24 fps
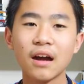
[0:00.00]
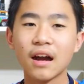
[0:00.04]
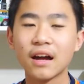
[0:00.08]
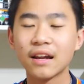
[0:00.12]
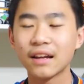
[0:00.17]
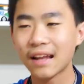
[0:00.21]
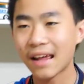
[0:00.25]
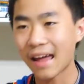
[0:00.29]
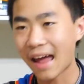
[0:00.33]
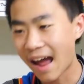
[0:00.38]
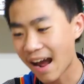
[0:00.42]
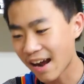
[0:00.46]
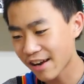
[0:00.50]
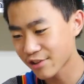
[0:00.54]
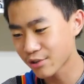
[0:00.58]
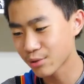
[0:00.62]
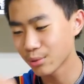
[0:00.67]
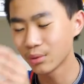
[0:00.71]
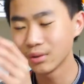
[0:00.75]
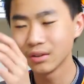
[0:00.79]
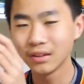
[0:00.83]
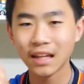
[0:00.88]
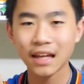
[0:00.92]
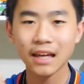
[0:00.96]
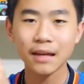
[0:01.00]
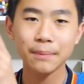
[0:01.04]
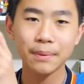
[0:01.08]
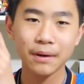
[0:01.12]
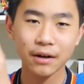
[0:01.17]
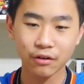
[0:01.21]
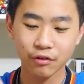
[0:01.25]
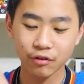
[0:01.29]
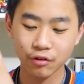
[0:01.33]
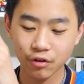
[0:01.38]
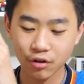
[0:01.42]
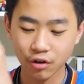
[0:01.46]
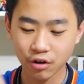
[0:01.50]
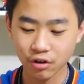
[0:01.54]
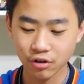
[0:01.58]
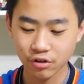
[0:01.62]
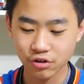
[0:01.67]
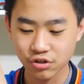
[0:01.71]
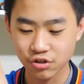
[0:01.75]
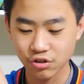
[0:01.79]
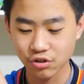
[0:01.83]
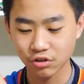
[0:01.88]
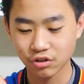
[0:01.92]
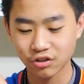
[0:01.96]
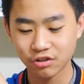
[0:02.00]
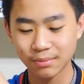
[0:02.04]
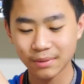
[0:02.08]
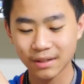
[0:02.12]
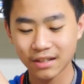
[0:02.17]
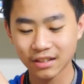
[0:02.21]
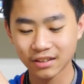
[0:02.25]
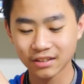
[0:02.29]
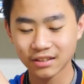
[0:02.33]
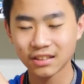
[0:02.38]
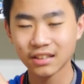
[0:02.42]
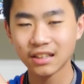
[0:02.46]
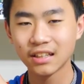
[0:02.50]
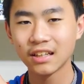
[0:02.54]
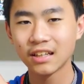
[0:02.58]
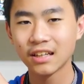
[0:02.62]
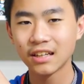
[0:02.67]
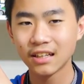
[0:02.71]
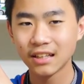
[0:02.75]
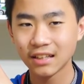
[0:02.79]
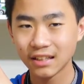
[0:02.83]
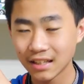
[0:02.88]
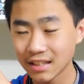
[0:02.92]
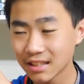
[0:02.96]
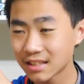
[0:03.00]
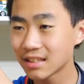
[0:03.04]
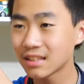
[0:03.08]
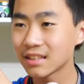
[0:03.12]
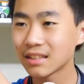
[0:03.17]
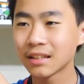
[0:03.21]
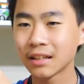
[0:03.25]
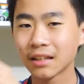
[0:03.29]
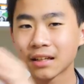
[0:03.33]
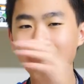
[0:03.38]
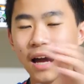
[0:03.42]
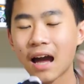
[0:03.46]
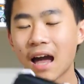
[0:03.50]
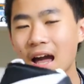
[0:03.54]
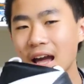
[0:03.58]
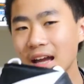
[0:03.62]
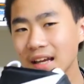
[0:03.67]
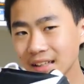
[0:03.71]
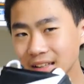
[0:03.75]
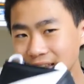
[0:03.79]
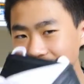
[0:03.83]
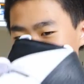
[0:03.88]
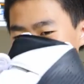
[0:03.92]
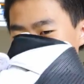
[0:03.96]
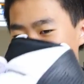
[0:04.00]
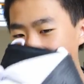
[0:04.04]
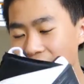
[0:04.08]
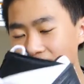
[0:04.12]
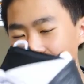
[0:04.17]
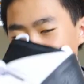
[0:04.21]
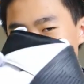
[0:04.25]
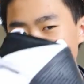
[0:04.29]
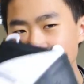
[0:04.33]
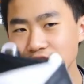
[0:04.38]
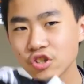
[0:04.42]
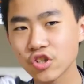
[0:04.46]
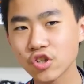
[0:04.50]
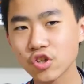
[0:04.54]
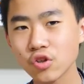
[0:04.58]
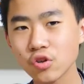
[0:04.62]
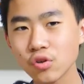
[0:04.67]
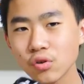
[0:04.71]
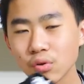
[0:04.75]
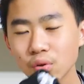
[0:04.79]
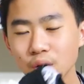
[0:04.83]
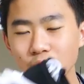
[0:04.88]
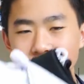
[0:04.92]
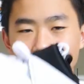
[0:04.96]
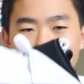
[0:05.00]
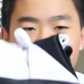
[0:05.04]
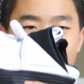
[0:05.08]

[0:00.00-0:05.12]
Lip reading: an actual light pair of guard shoes, because this is a kinda heavy shoe.